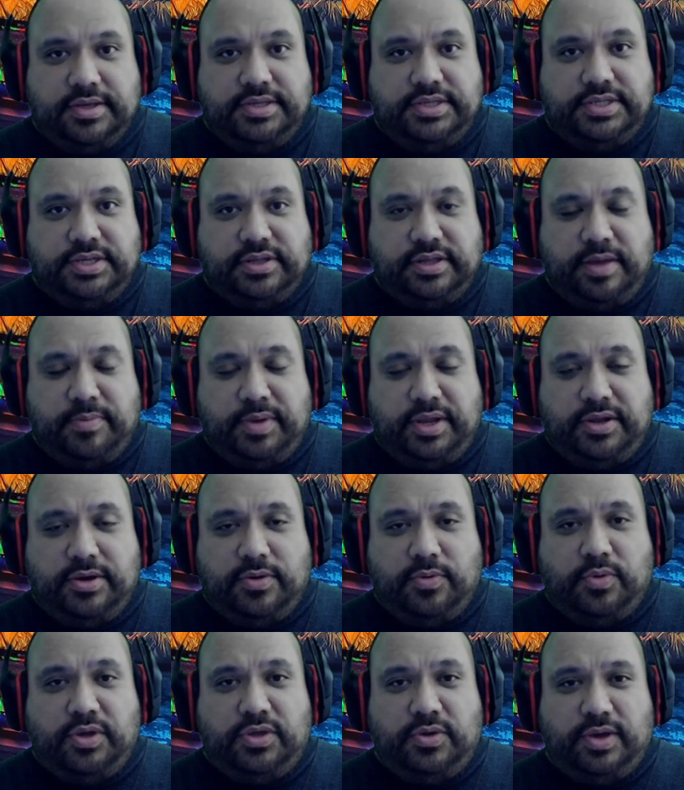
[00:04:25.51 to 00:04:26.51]
So let me
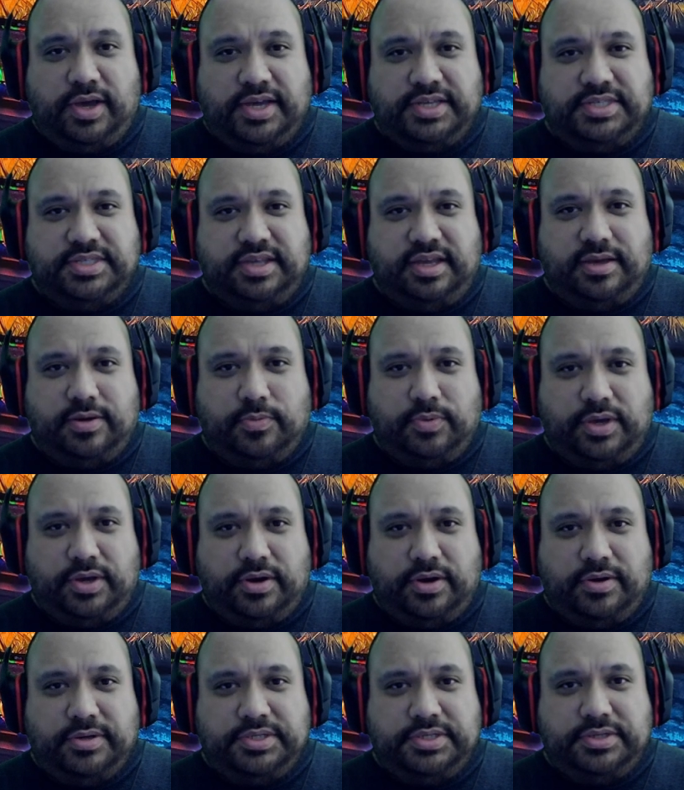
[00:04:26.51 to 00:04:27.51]
know what you guys think in
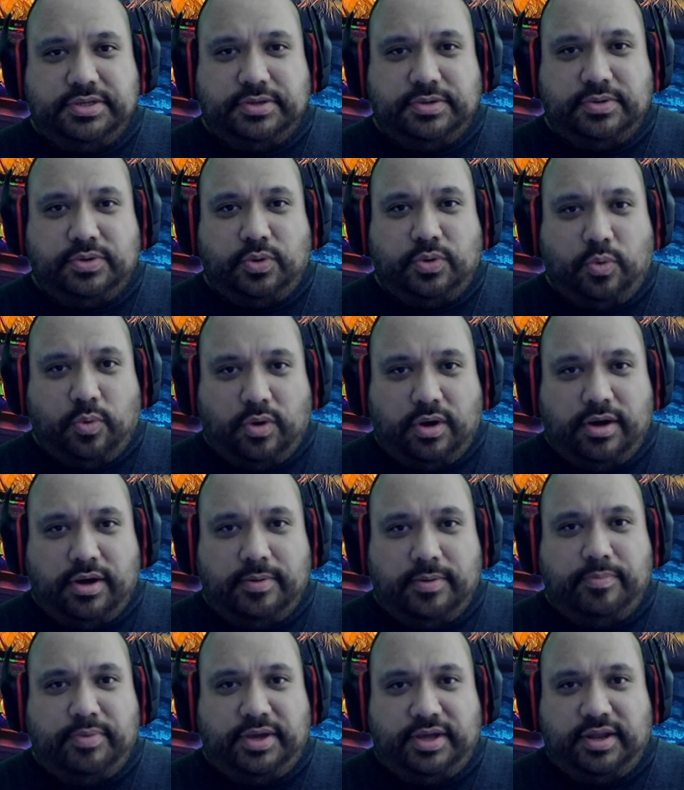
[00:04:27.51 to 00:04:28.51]
regards to
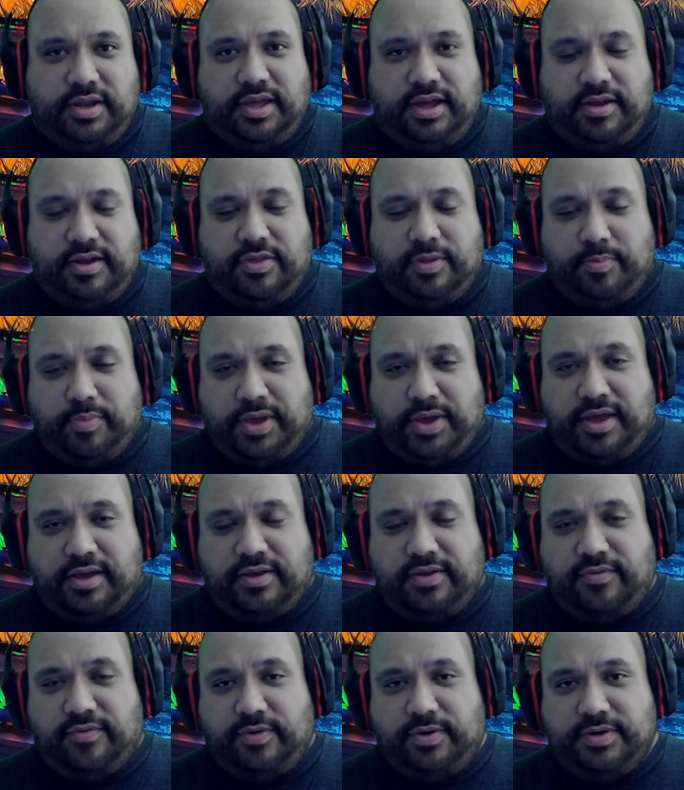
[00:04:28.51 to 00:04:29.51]
Quant being ahead of the
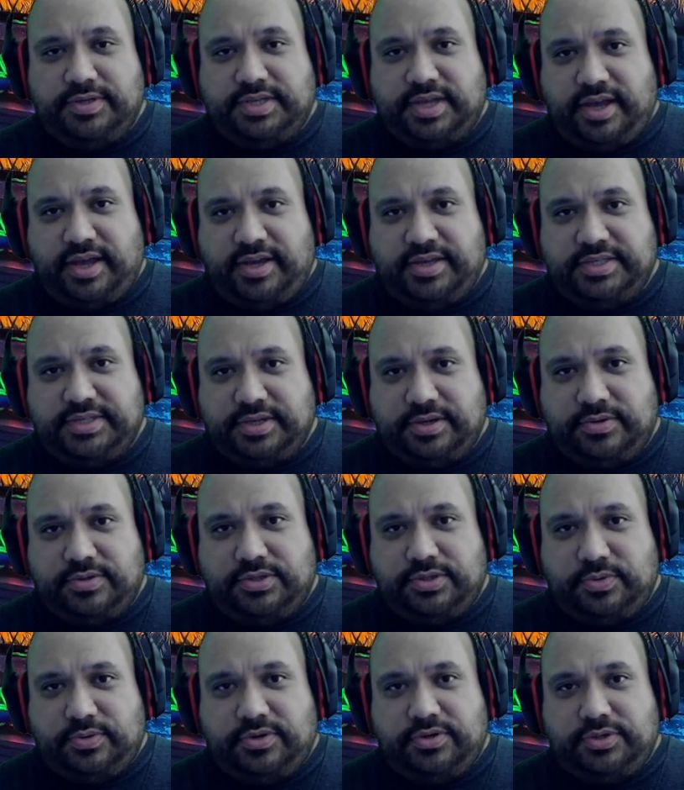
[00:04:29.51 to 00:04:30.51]
pack as far as ISO
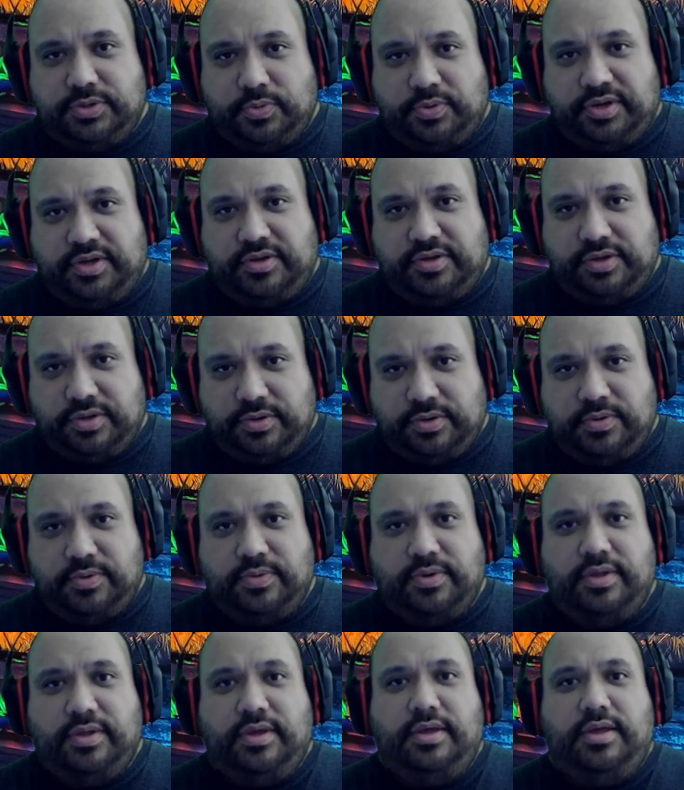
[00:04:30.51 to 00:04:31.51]
222
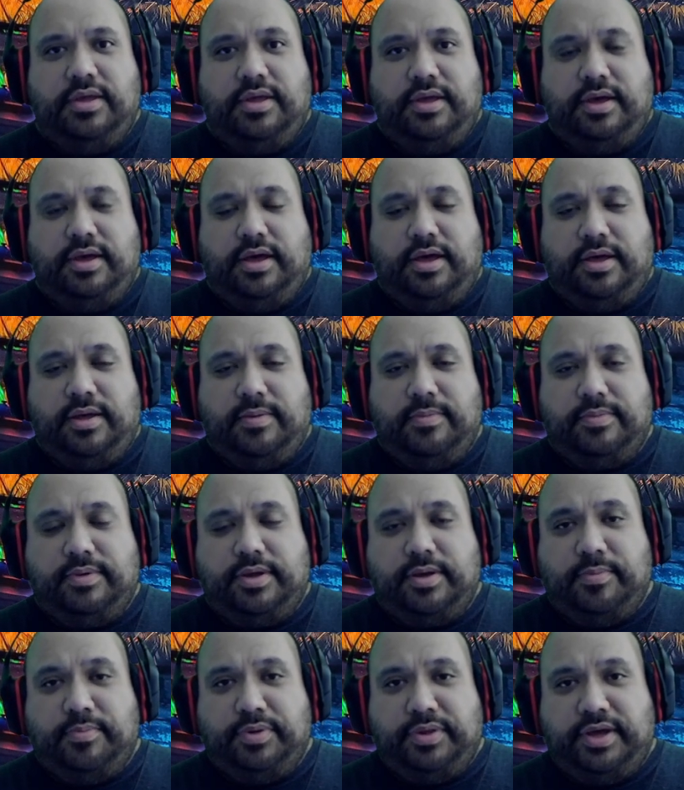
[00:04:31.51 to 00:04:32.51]

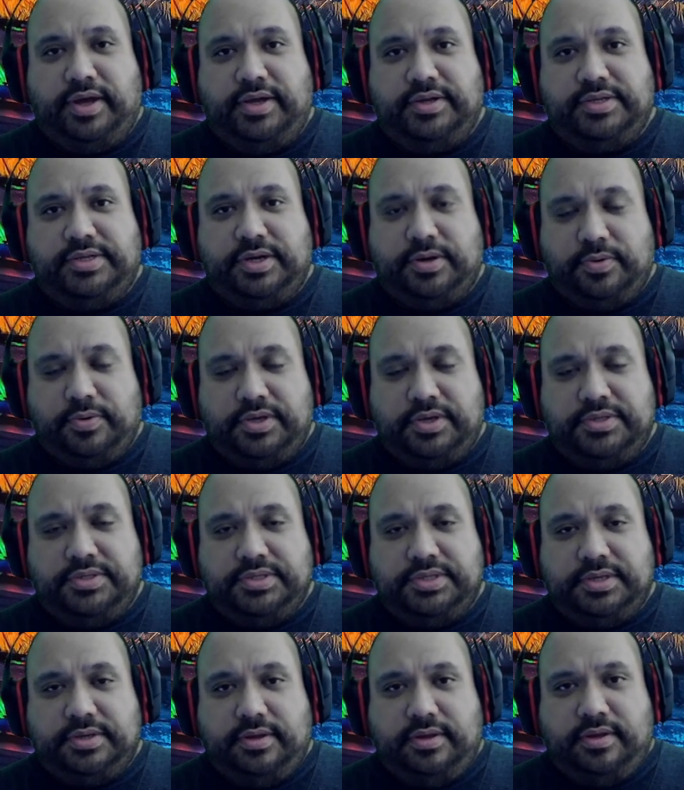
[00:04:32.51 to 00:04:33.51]
compliant
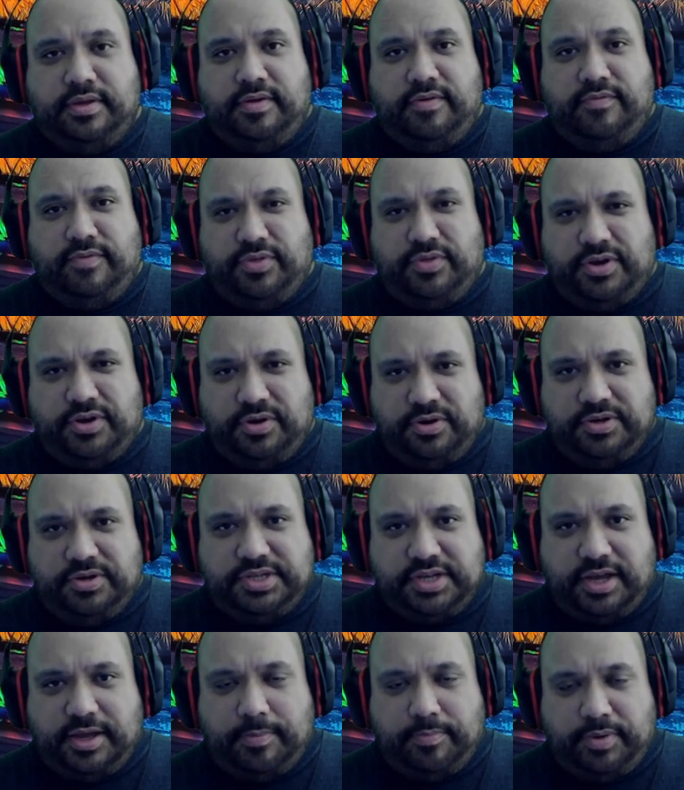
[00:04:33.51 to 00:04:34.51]
tokens for the current
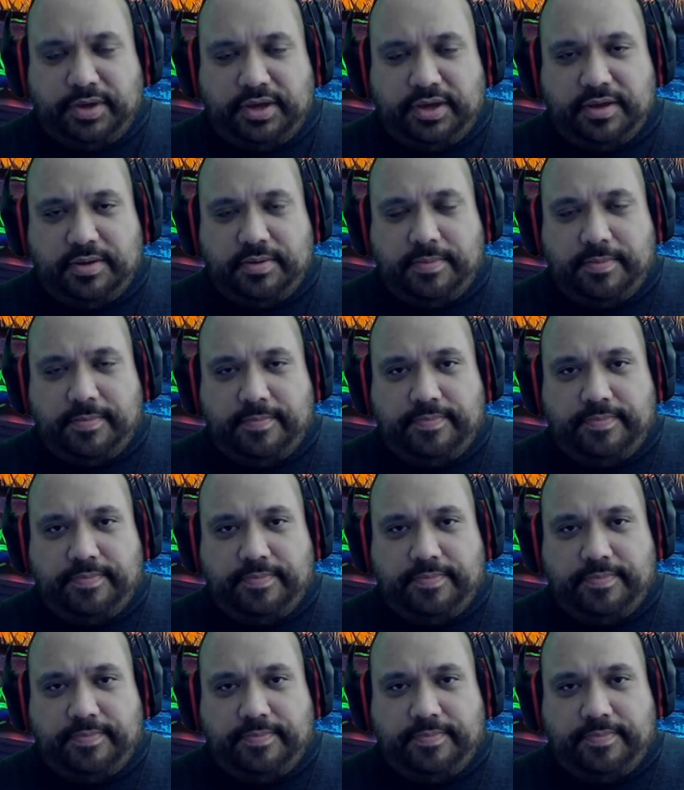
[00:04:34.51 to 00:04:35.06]
time being.